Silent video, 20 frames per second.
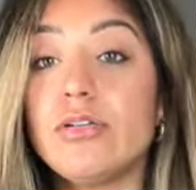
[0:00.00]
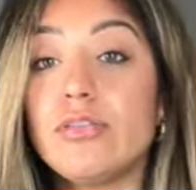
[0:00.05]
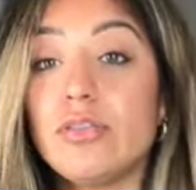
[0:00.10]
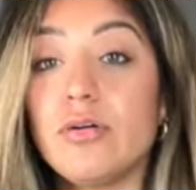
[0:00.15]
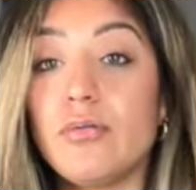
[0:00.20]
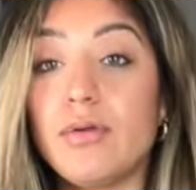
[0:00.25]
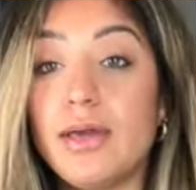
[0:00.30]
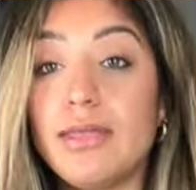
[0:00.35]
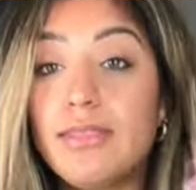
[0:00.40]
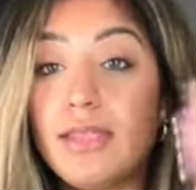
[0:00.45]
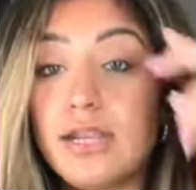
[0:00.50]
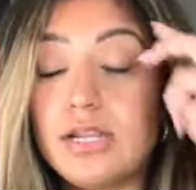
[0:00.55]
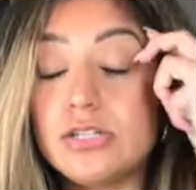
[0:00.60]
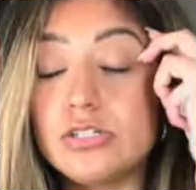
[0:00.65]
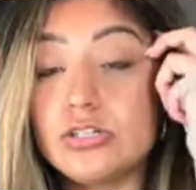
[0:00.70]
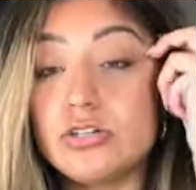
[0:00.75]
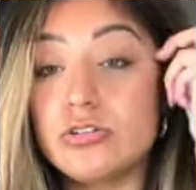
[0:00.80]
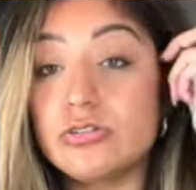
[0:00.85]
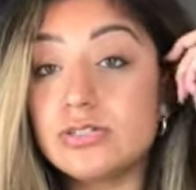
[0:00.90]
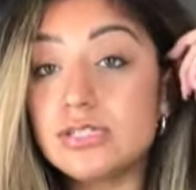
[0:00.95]
the way that it
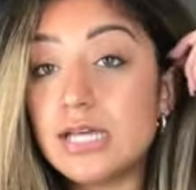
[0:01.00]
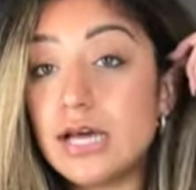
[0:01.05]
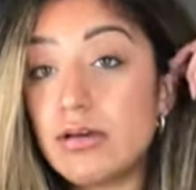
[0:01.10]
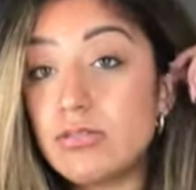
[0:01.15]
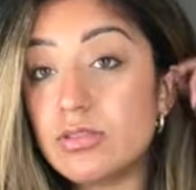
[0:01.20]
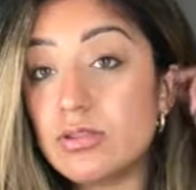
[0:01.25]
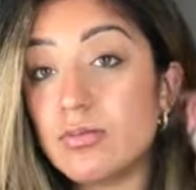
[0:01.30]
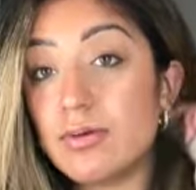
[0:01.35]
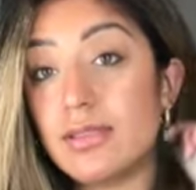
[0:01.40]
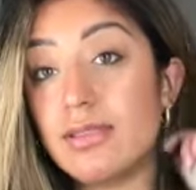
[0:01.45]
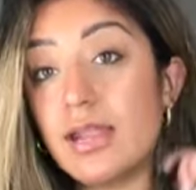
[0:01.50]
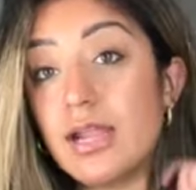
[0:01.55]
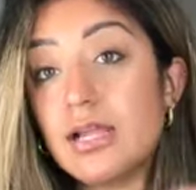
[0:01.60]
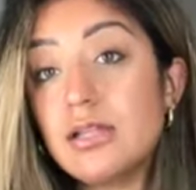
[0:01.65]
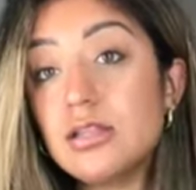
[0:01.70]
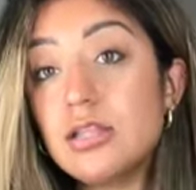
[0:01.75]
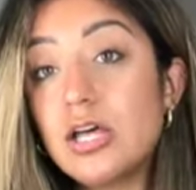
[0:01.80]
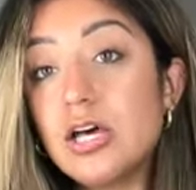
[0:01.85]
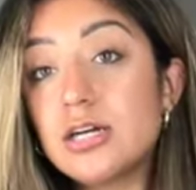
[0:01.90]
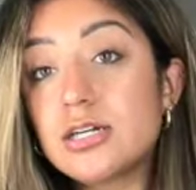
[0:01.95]
turns out, the way that
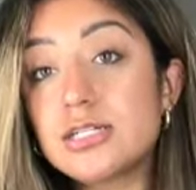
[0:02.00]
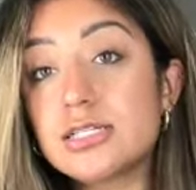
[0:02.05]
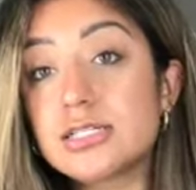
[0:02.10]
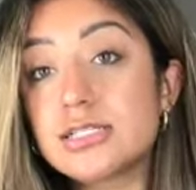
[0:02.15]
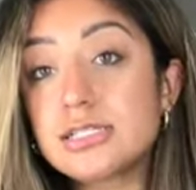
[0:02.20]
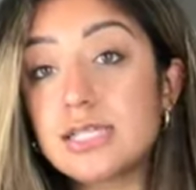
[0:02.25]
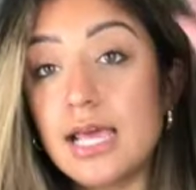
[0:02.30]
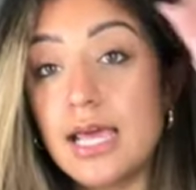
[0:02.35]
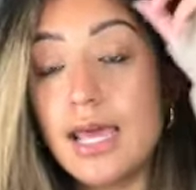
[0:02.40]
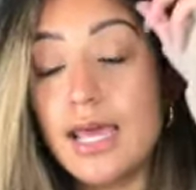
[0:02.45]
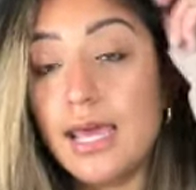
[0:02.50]
it looks,